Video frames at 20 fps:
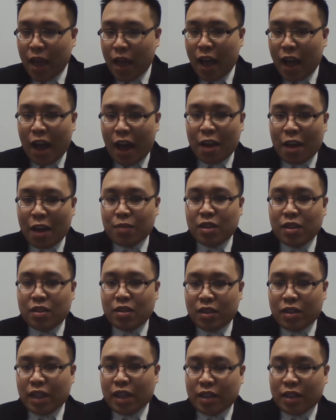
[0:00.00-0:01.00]
I've
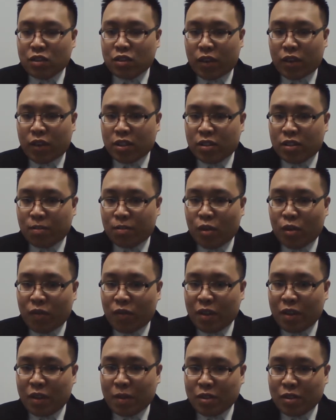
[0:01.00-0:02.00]
been lately trying to
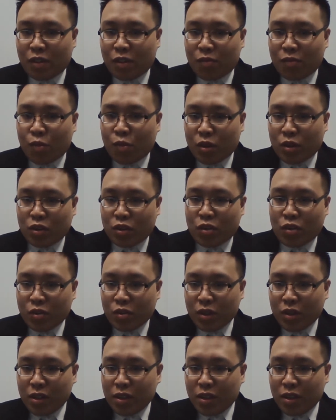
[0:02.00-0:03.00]
motivate myself more
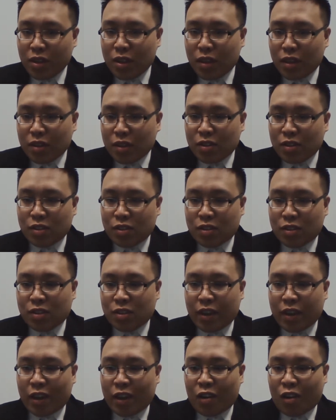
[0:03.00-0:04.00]
internally,
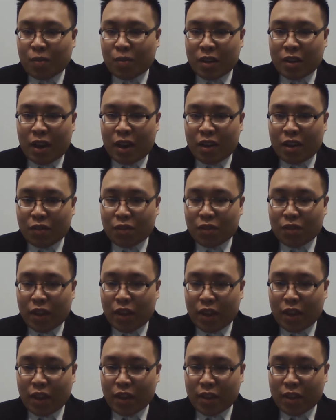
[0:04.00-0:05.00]
to help kind of
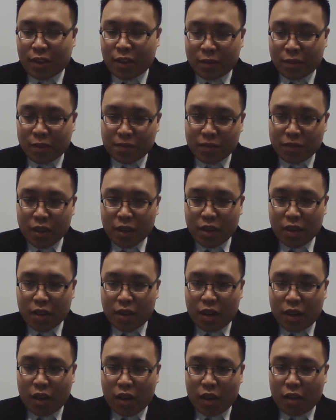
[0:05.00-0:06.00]
like
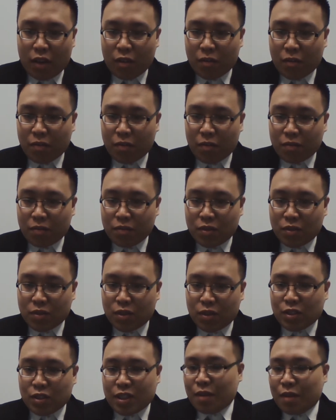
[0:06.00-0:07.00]

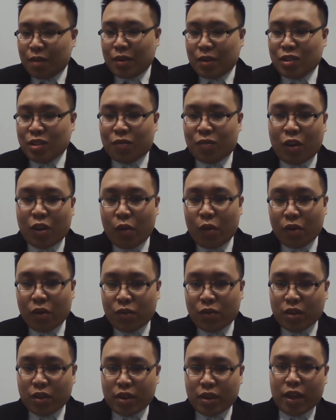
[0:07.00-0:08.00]
just get myself going for
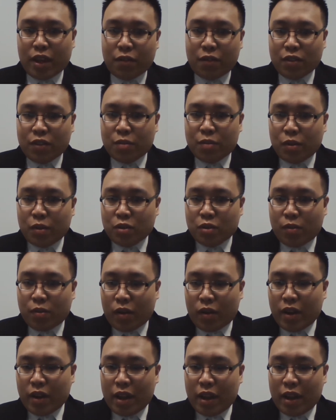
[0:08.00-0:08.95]
the day for the most part, and